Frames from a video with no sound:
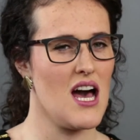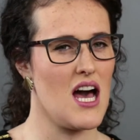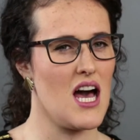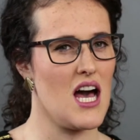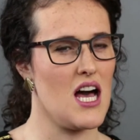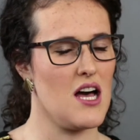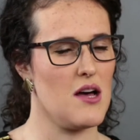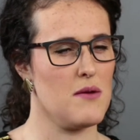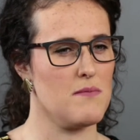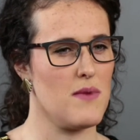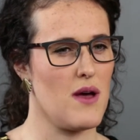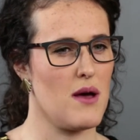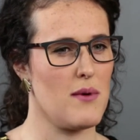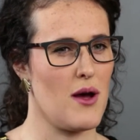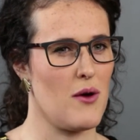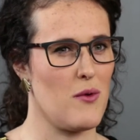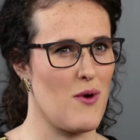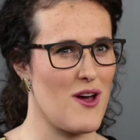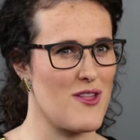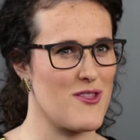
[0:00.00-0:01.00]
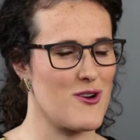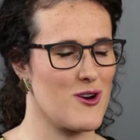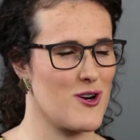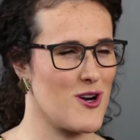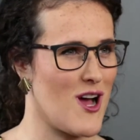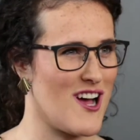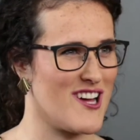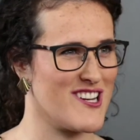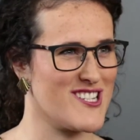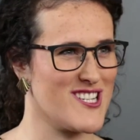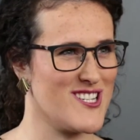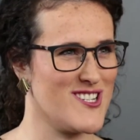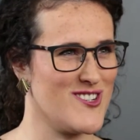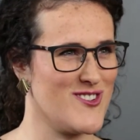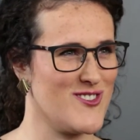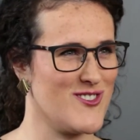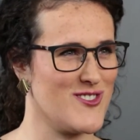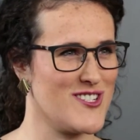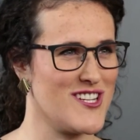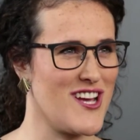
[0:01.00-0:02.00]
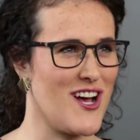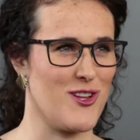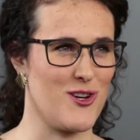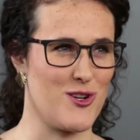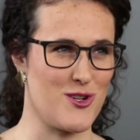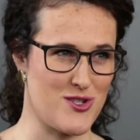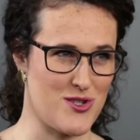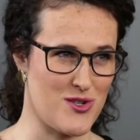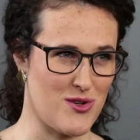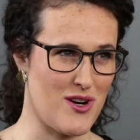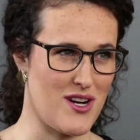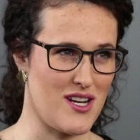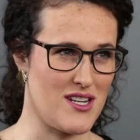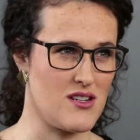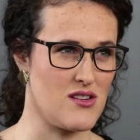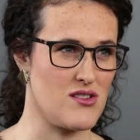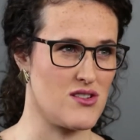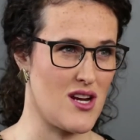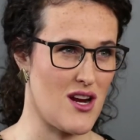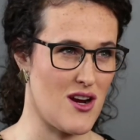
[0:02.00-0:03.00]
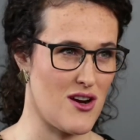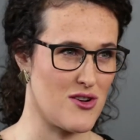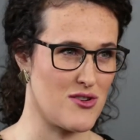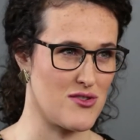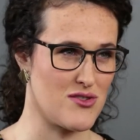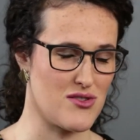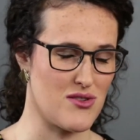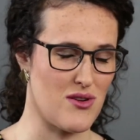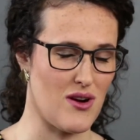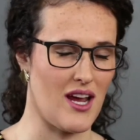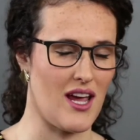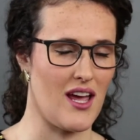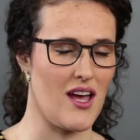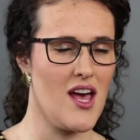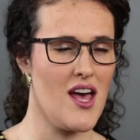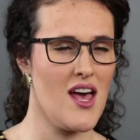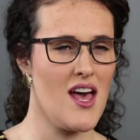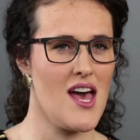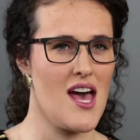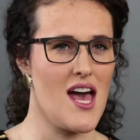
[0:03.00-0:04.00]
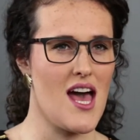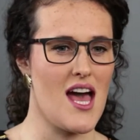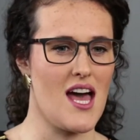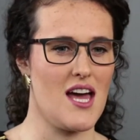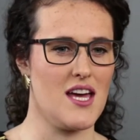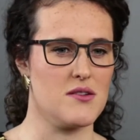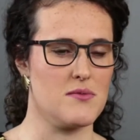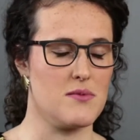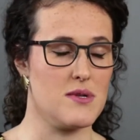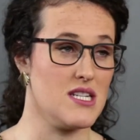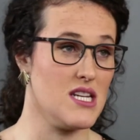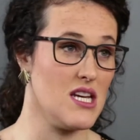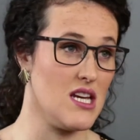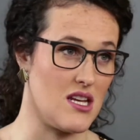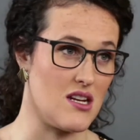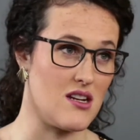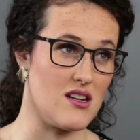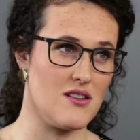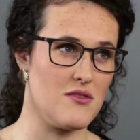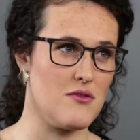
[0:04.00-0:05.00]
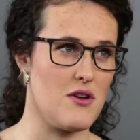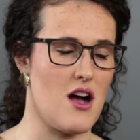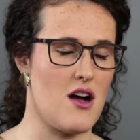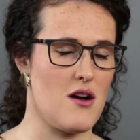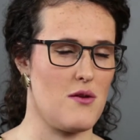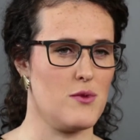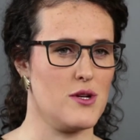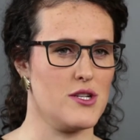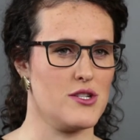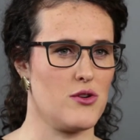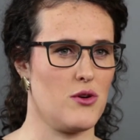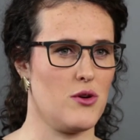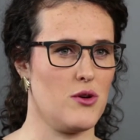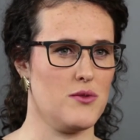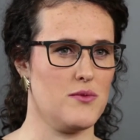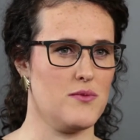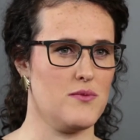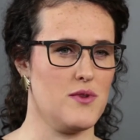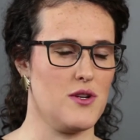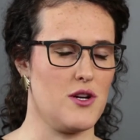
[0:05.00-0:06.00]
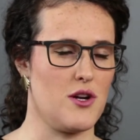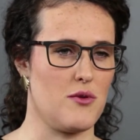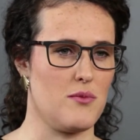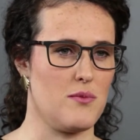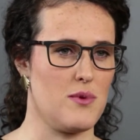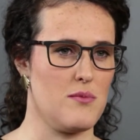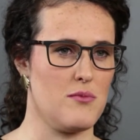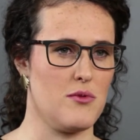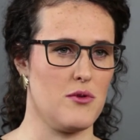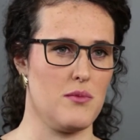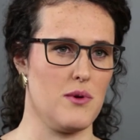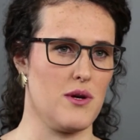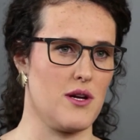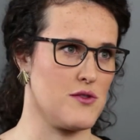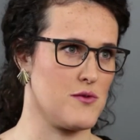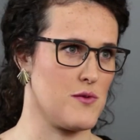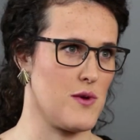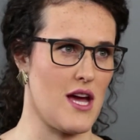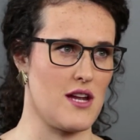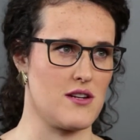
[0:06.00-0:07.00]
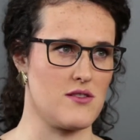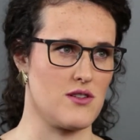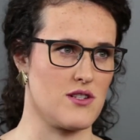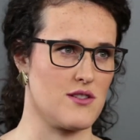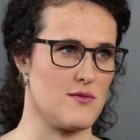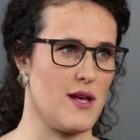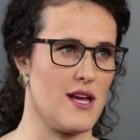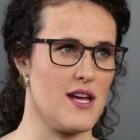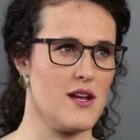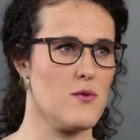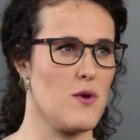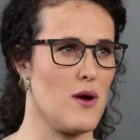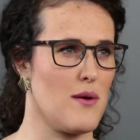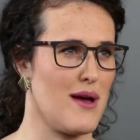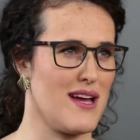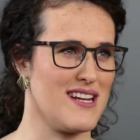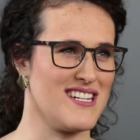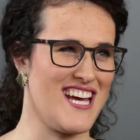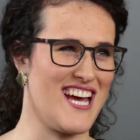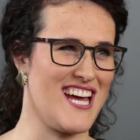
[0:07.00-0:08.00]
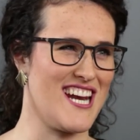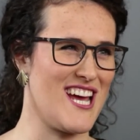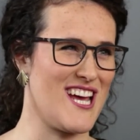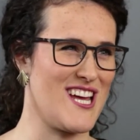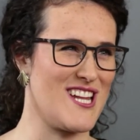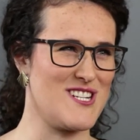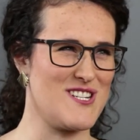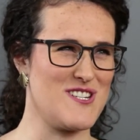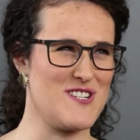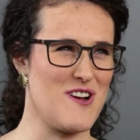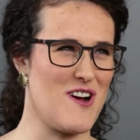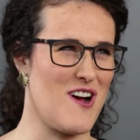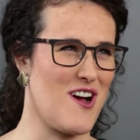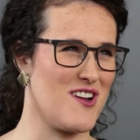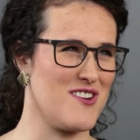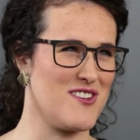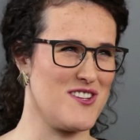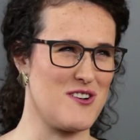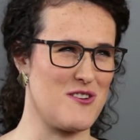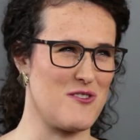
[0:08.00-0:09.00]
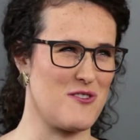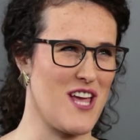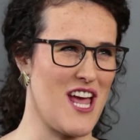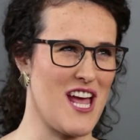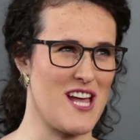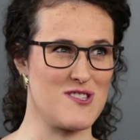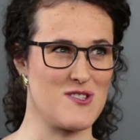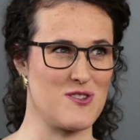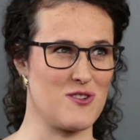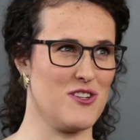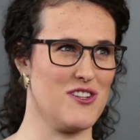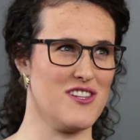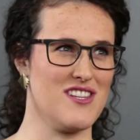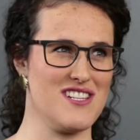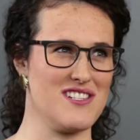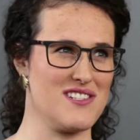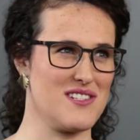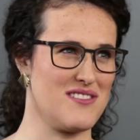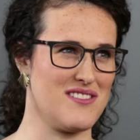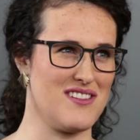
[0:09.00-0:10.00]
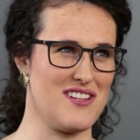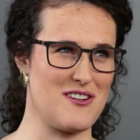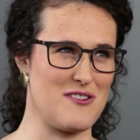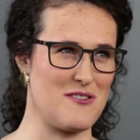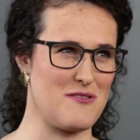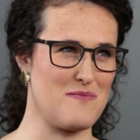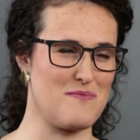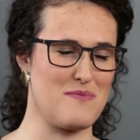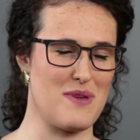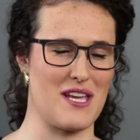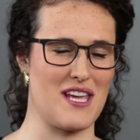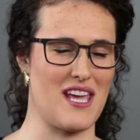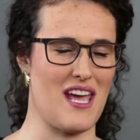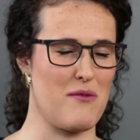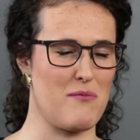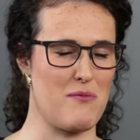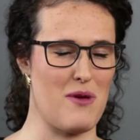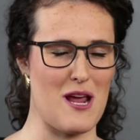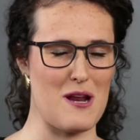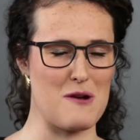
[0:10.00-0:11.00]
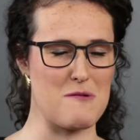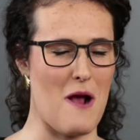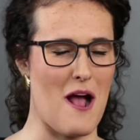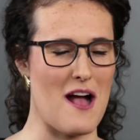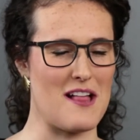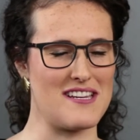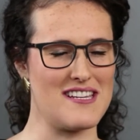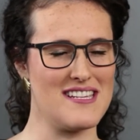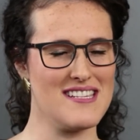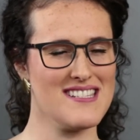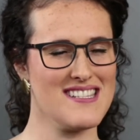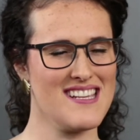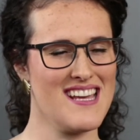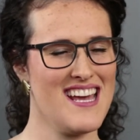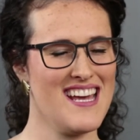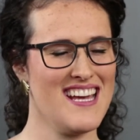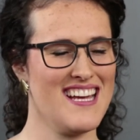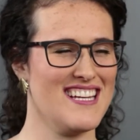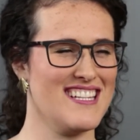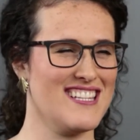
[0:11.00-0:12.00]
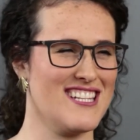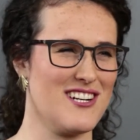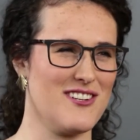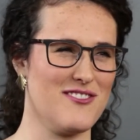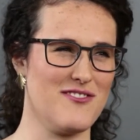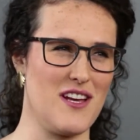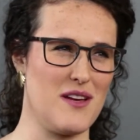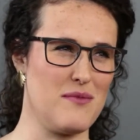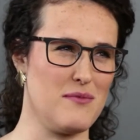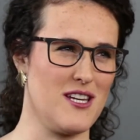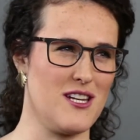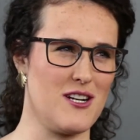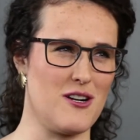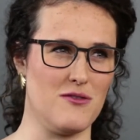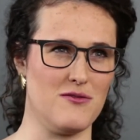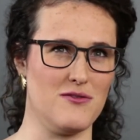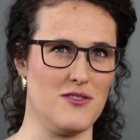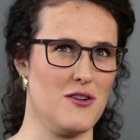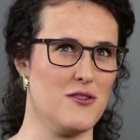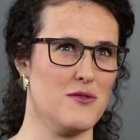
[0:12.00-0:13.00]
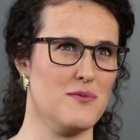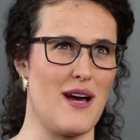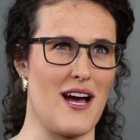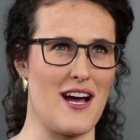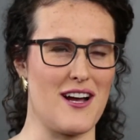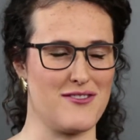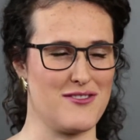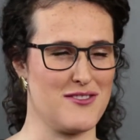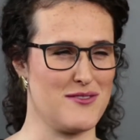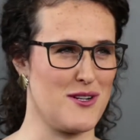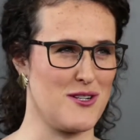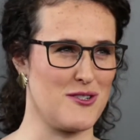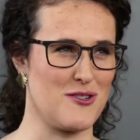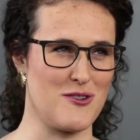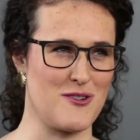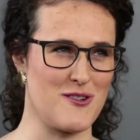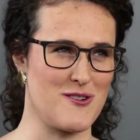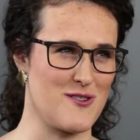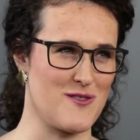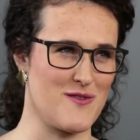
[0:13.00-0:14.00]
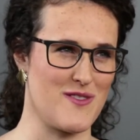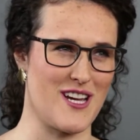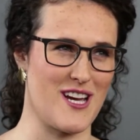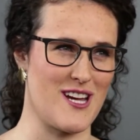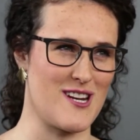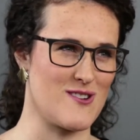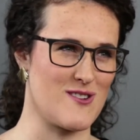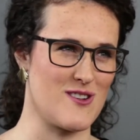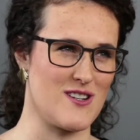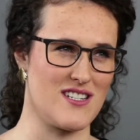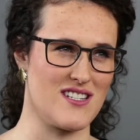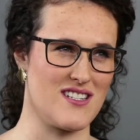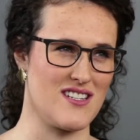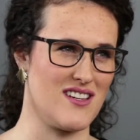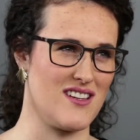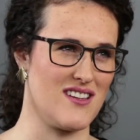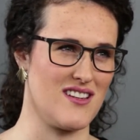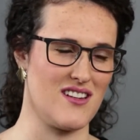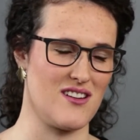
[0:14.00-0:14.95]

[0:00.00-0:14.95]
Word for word: um, about whether or not to tell her story, to share her story. And we did. Um, we told, you know, people because we had to explain why my dad had, uh, you know, canceled these, you know, big campaign rallies and that our family had all flown back from all corners of the country to,